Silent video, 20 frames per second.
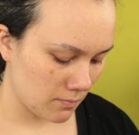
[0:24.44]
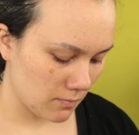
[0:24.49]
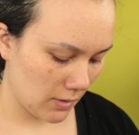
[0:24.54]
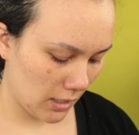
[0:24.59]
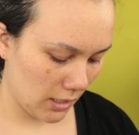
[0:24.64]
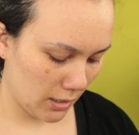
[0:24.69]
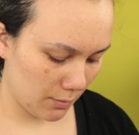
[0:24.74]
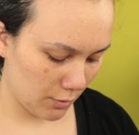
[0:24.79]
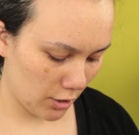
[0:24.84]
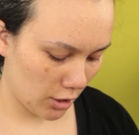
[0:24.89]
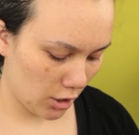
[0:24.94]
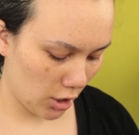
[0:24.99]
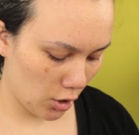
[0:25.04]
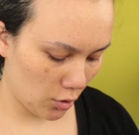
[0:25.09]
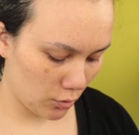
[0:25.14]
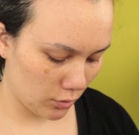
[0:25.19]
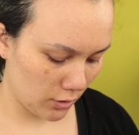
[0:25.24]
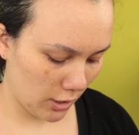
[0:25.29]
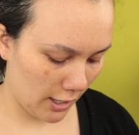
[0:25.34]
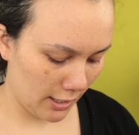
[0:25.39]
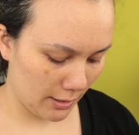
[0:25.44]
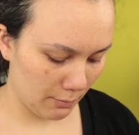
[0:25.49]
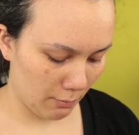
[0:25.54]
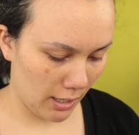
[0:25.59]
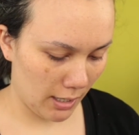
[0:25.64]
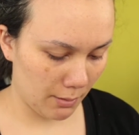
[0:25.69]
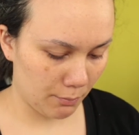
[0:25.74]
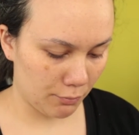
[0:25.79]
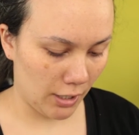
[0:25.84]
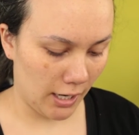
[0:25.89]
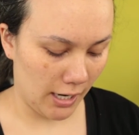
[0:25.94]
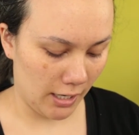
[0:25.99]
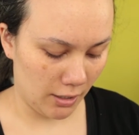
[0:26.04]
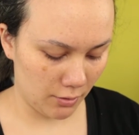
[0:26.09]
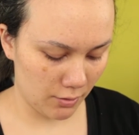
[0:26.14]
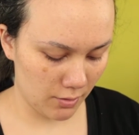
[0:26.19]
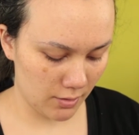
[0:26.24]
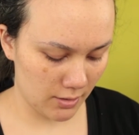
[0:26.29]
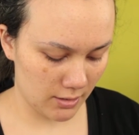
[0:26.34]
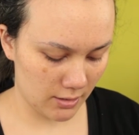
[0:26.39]
And I'm going to outline my
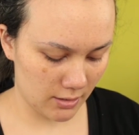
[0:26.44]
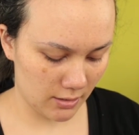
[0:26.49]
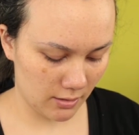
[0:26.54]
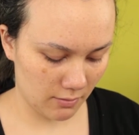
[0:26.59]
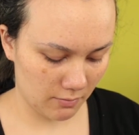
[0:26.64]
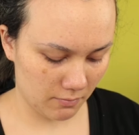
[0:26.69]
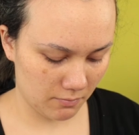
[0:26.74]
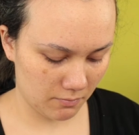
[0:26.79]
brows